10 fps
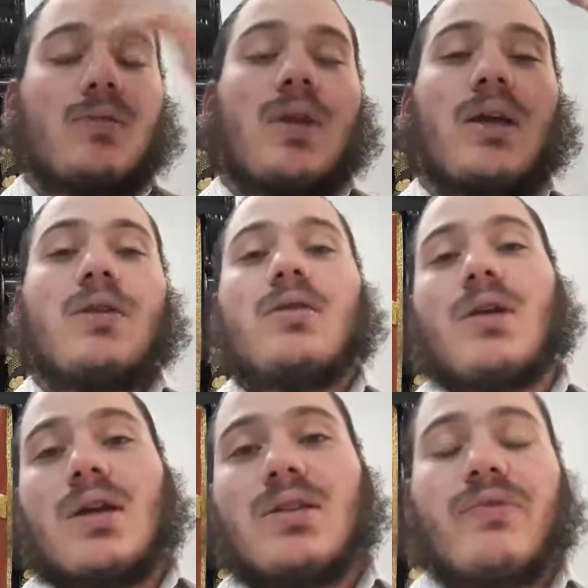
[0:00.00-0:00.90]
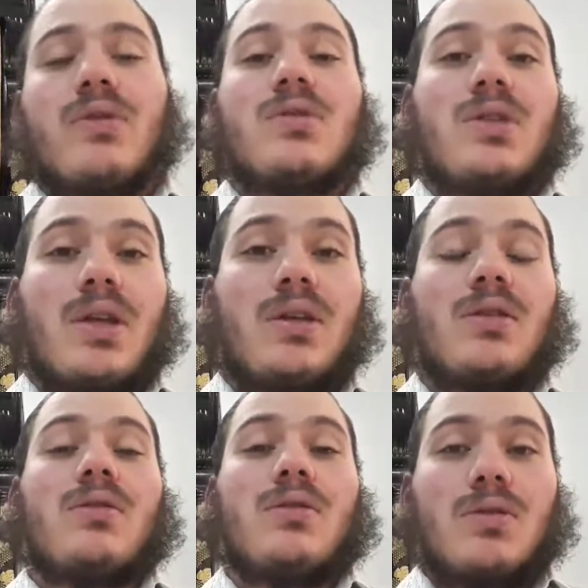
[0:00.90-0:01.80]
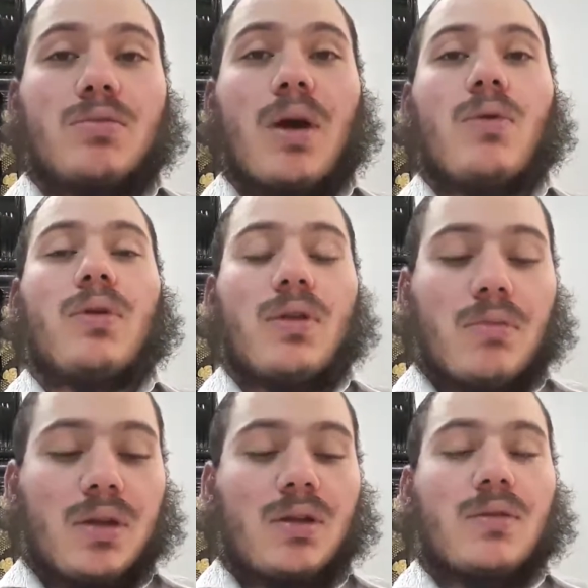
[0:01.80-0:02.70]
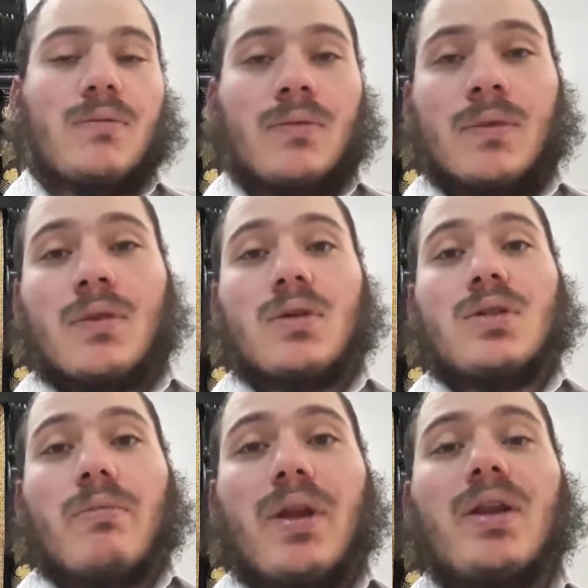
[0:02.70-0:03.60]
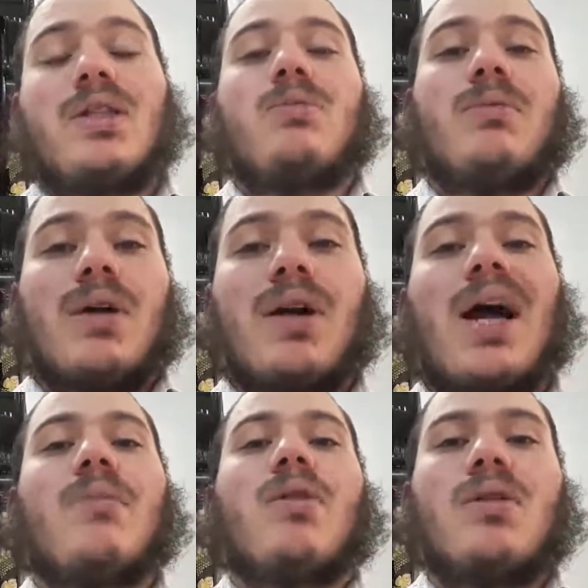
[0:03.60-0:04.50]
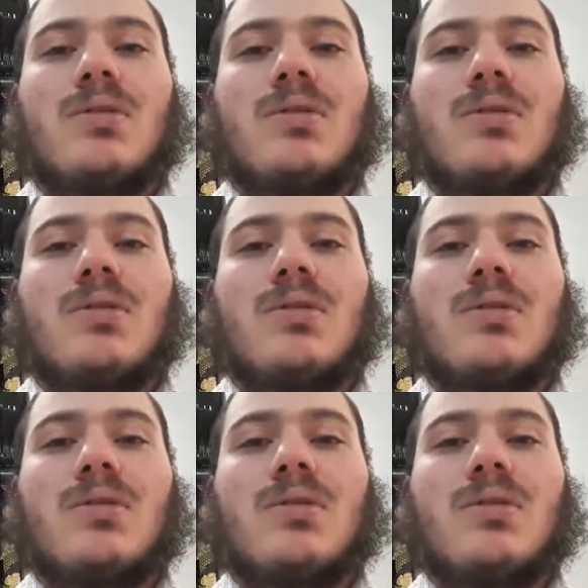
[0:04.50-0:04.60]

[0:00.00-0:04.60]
Like as if you're saying shema with the minion. Because the minion is being makabel on